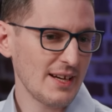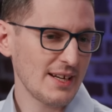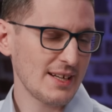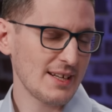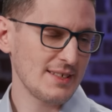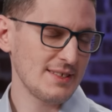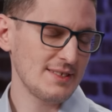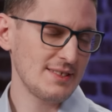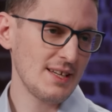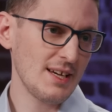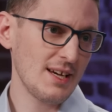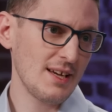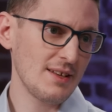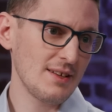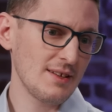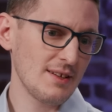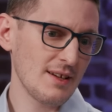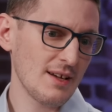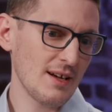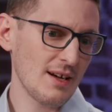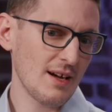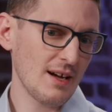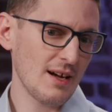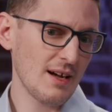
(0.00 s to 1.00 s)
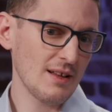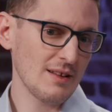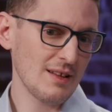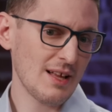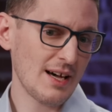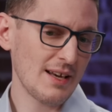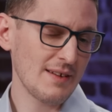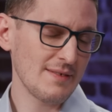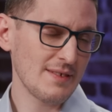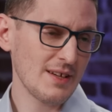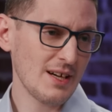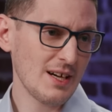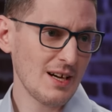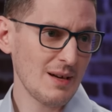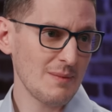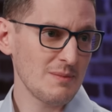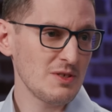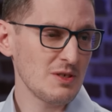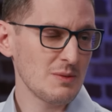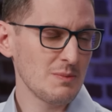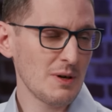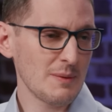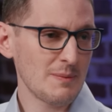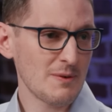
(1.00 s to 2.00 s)
like I said, a lot of
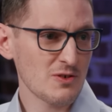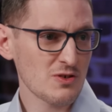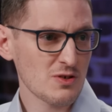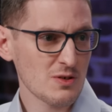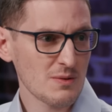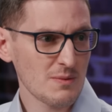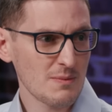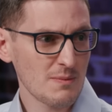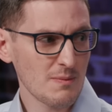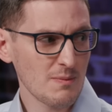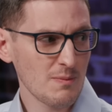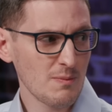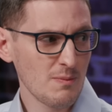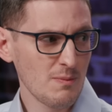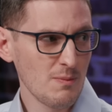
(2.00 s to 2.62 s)
times your blood pressure